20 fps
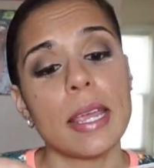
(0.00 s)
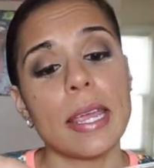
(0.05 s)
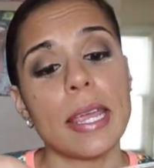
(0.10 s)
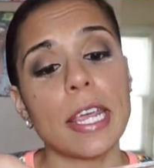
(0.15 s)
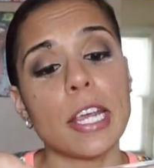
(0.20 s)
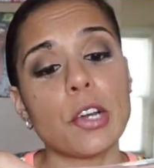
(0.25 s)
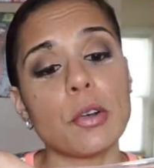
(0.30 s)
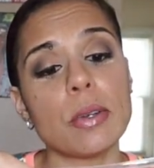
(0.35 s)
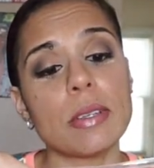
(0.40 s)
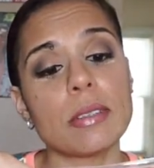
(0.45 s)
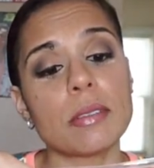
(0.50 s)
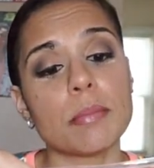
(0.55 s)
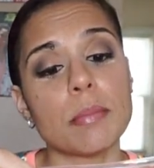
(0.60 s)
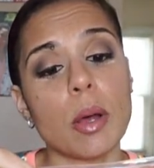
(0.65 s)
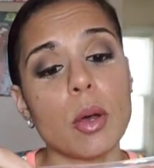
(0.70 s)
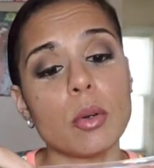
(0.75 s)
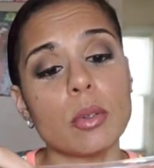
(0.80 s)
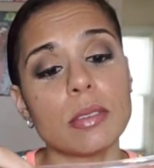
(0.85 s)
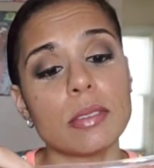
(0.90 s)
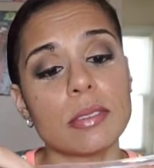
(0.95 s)
Hickory
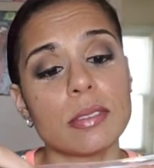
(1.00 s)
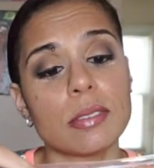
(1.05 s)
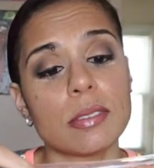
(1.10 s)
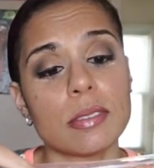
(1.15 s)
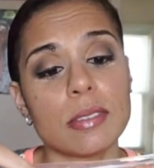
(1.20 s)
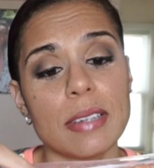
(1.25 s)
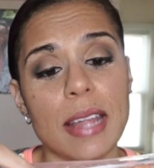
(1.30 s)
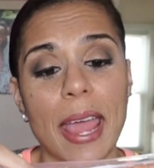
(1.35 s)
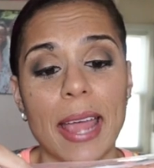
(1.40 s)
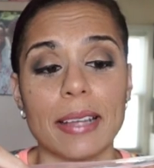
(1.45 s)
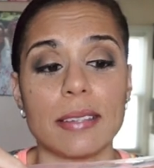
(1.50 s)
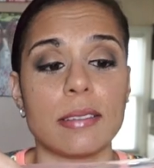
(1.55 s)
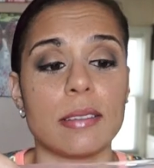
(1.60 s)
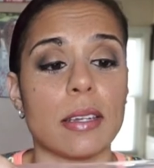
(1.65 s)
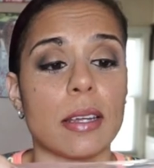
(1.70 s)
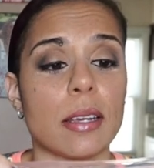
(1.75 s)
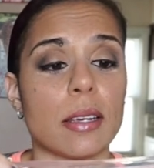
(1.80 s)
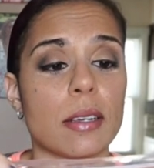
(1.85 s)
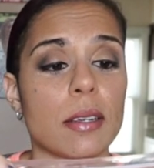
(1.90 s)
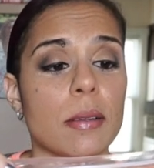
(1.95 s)
Smoked Snack
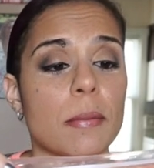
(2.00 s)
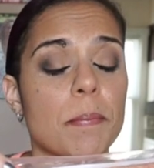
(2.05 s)
Stick.